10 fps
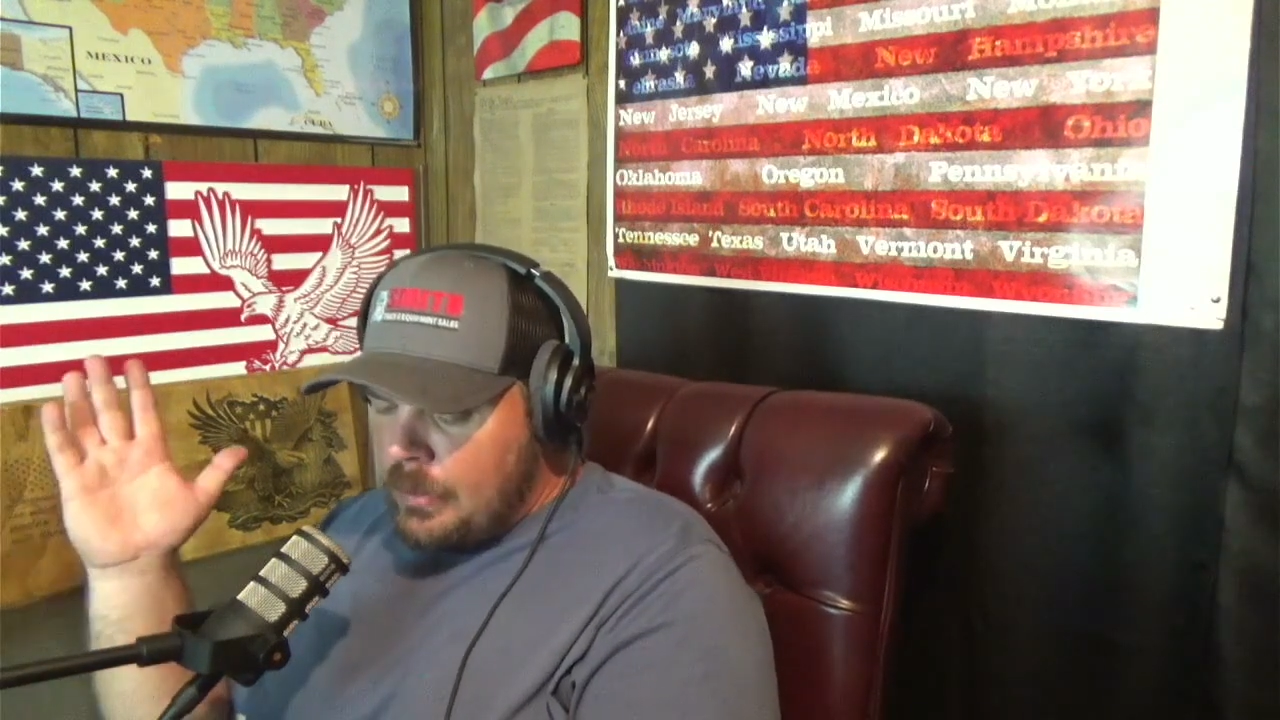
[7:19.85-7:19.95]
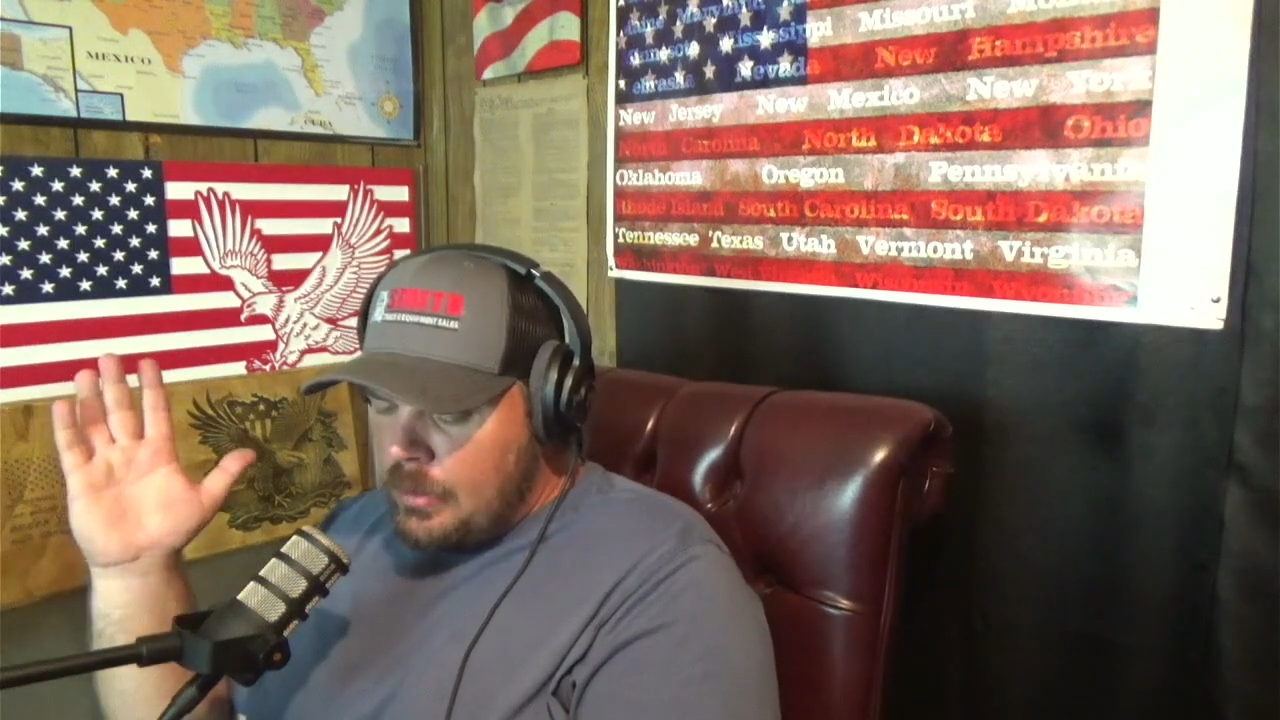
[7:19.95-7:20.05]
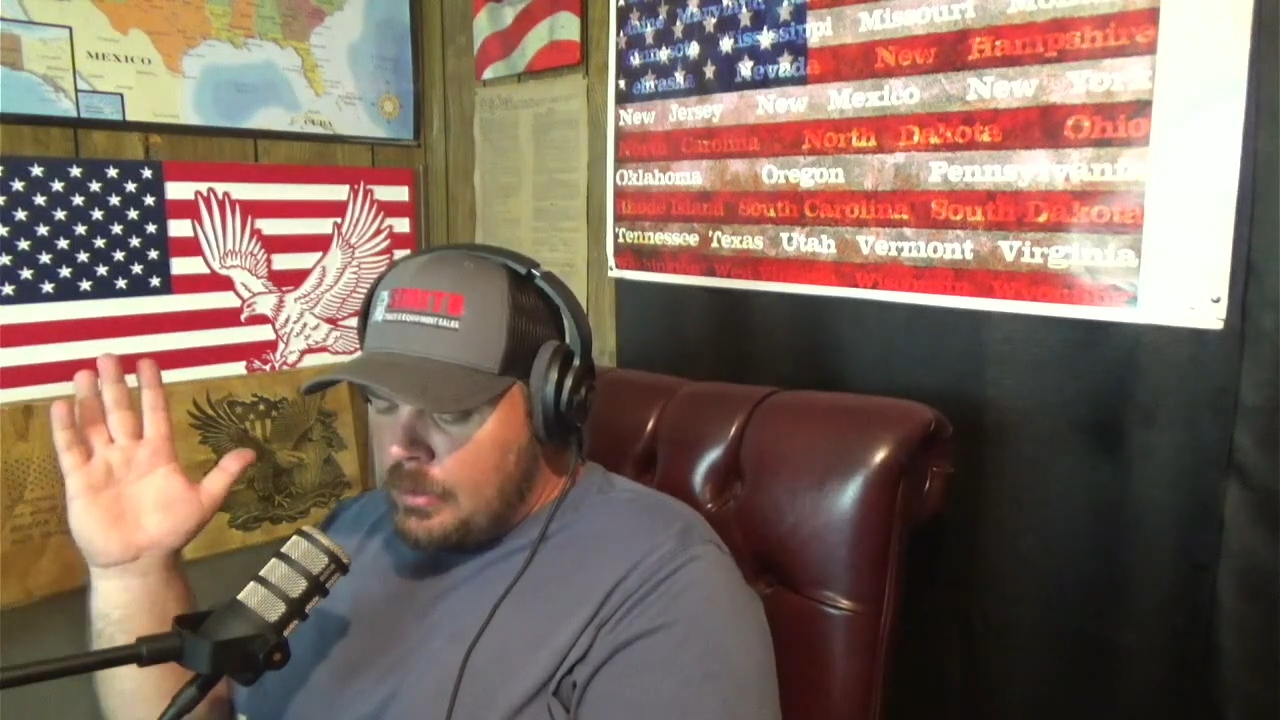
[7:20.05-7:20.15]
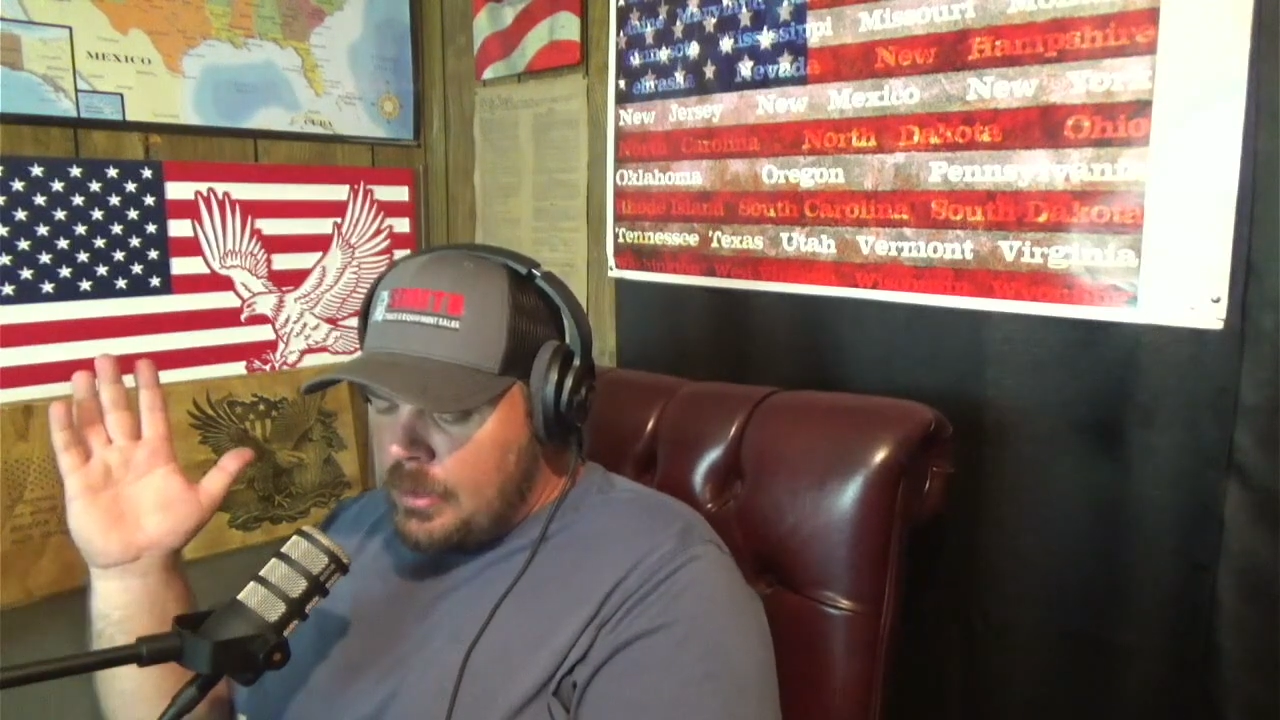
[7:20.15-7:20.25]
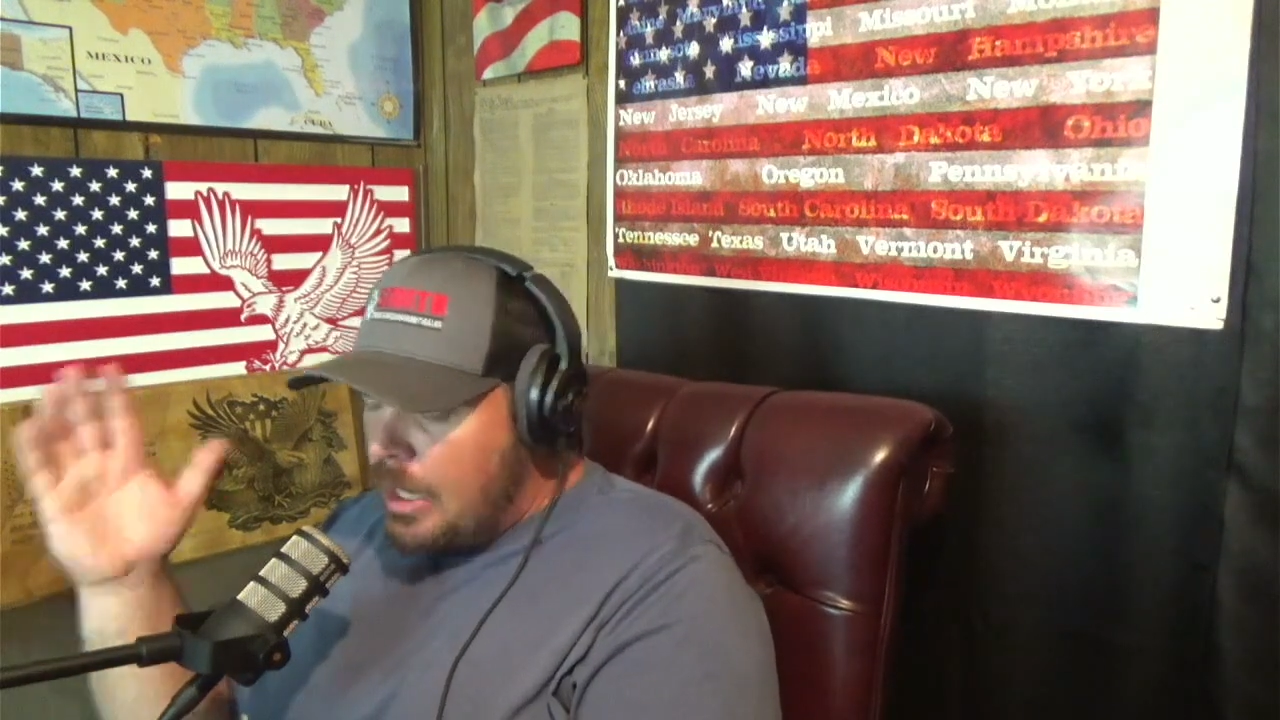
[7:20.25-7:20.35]

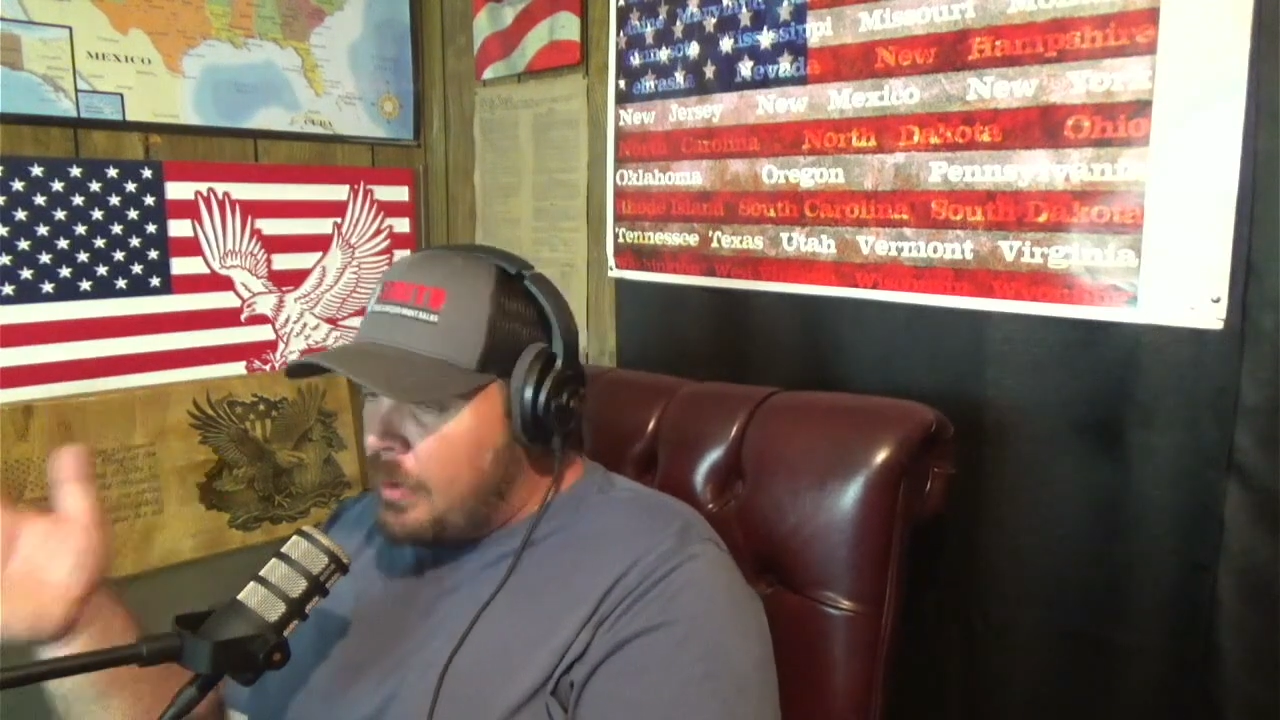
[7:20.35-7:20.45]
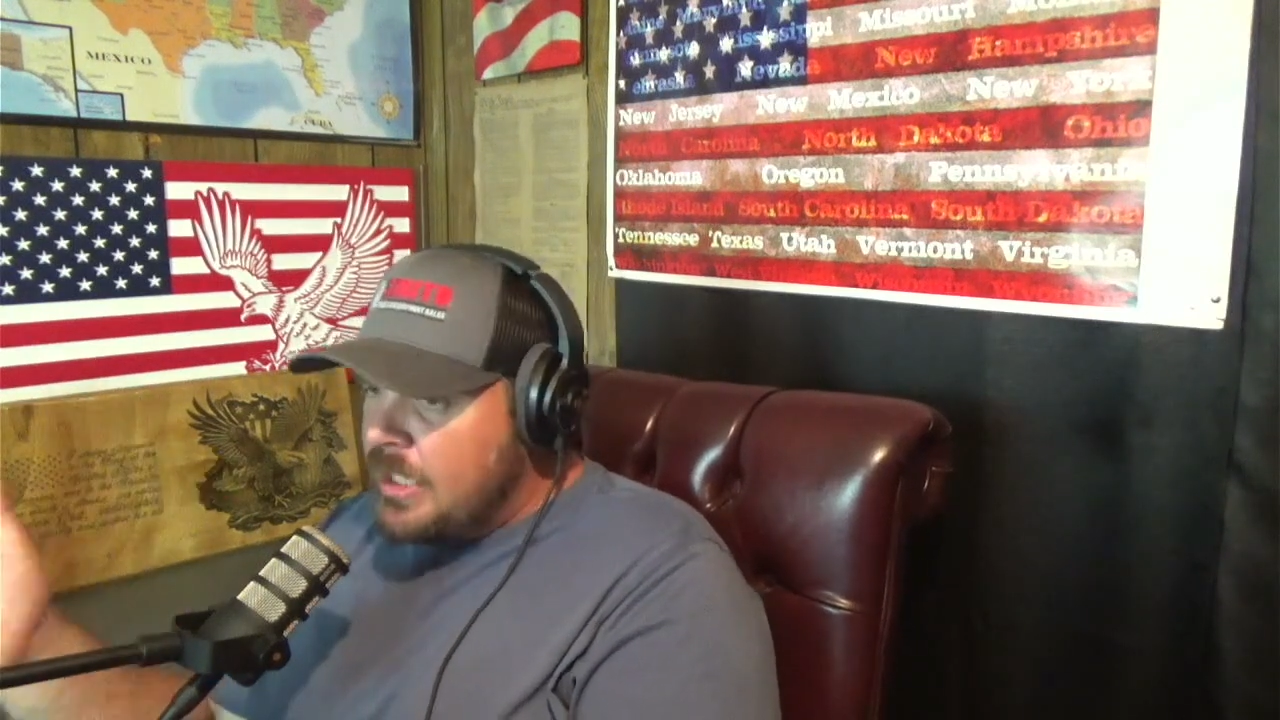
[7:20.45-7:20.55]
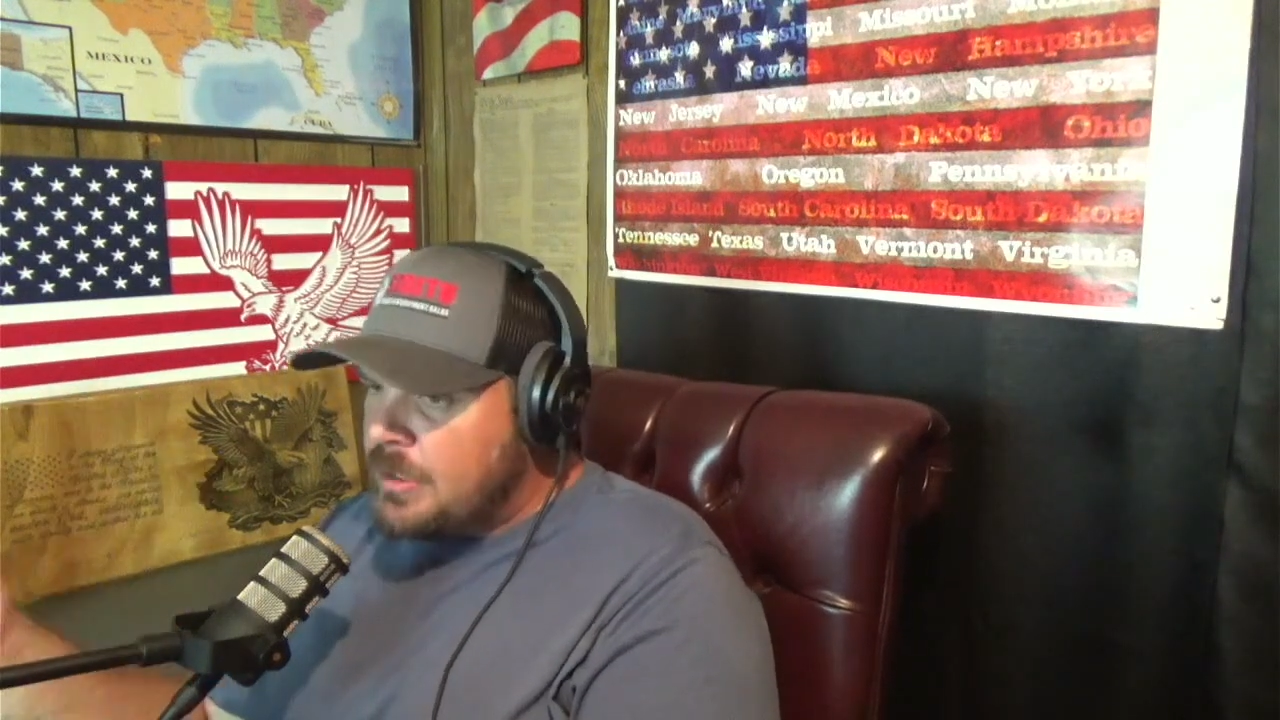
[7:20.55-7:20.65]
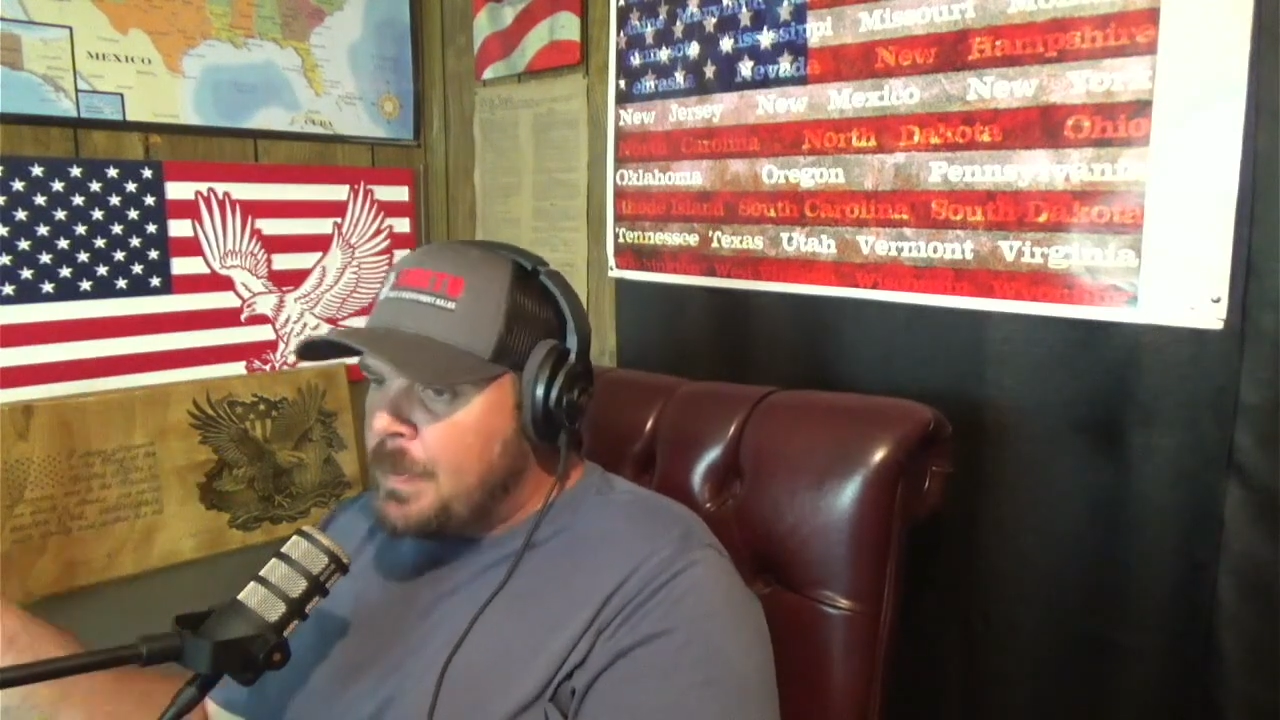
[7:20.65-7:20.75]
There is